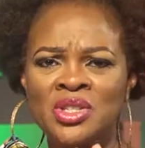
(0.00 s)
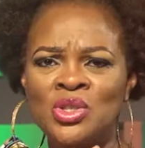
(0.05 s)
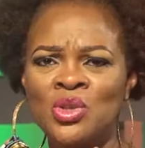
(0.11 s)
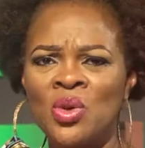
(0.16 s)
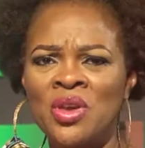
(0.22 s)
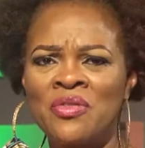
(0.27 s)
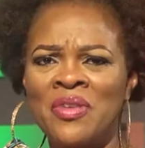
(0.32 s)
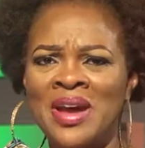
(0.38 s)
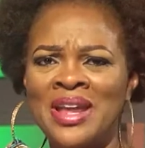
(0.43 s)

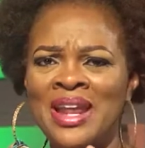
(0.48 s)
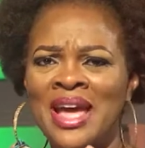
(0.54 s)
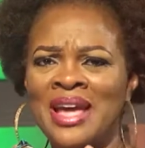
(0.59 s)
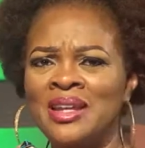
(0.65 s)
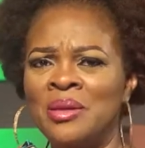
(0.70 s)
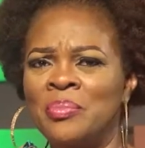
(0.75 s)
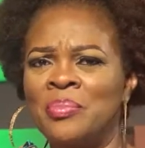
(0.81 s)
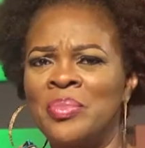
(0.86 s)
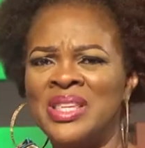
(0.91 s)
So if I
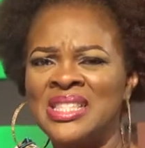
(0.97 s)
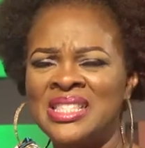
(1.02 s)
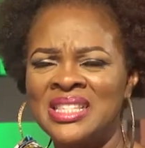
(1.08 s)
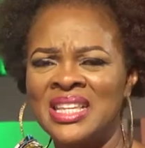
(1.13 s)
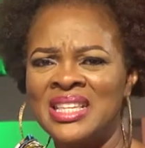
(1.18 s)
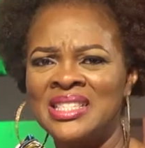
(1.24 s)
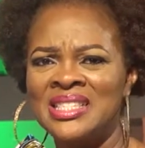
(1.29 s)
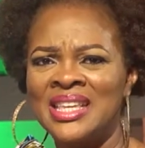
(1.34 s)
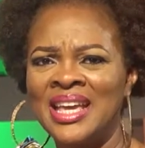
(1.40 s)
had a
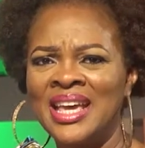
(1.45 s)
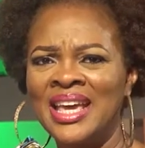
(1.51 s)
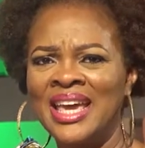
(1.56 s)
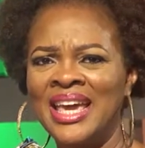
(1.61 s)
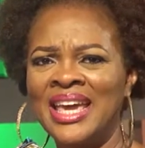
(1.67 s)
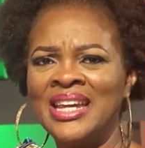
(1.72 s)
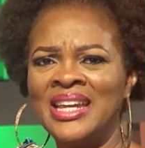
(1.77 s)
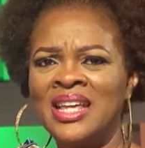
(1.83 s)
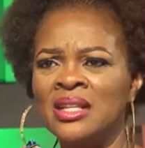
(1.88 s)
business
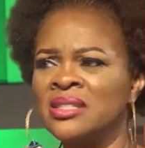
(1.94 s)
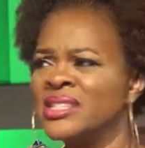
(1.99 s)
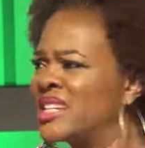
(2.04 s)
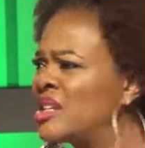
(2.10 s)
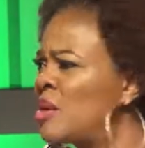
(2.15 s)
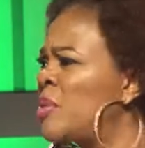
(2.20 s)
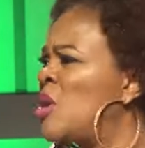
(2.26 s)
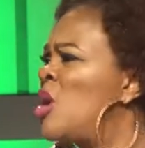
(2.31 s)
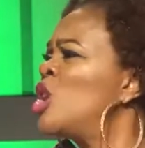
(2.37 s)
in health,
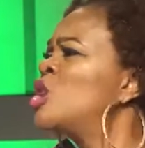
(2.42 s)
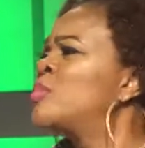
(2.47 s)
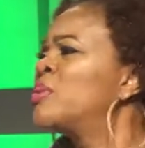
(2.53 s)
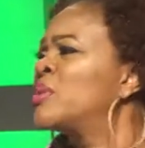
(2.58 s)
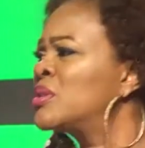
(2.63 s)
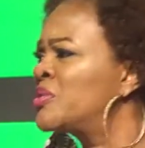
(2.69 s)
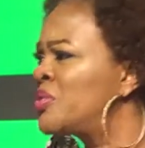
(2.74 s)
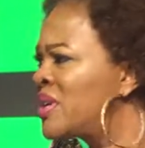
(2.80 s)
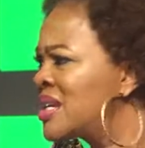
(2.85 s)
set up a
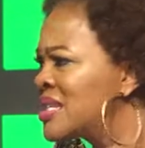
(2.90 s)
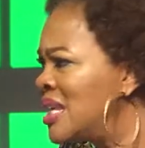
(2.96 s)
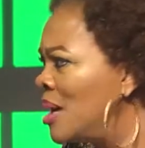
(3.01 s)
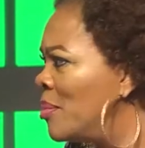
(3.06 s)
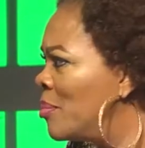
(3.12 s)
hospital, for example.